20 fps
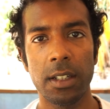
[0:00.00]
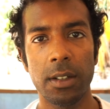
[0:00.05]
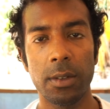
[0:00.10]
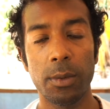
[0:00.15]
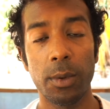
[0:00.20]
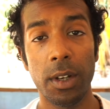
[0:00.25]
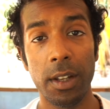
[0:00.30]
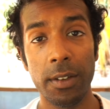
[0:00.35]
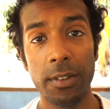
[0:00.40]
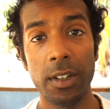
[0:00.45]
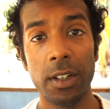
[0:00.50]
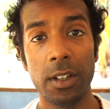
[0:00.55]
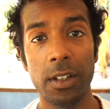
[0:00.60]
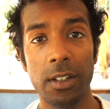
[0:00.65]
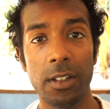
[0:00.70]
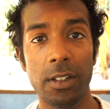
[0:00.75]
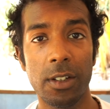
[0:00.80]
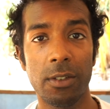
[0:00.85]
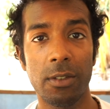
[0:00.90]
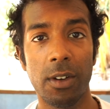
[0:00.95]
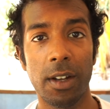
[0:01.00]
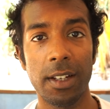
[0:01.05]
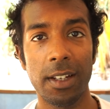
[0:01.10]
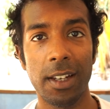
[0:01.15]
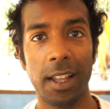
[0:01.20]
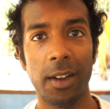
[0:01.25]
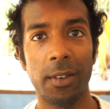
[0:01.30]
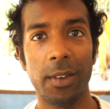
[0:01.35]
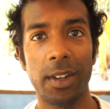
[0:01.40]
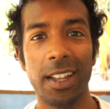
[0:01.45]
Whatever you can do right
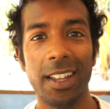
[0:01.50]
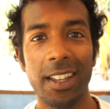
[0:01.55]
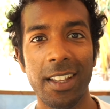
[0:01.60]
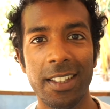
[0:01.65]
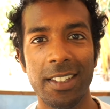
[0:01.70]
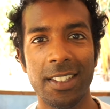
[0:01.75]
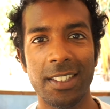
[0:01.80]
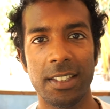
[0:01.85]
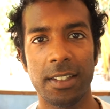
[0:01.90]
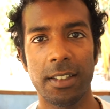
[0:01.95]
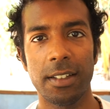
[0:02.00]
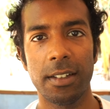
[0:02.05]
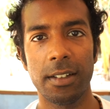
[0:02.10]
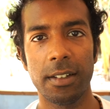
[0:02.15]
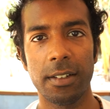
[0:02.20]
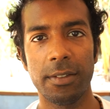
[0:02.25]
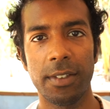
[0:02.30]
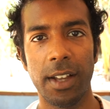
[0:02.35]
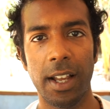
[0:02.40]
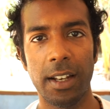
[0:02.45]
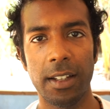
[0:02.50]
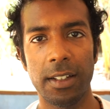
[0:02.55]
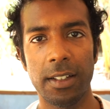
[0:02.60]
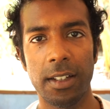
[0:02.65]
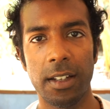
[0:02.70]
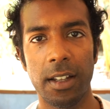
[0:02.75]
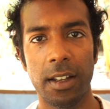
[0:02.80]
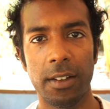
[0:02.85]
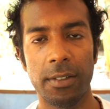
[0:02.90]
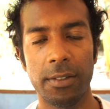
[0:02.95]
now is valid
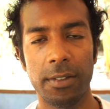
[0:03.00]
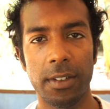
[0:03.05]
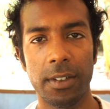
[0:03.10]
enough.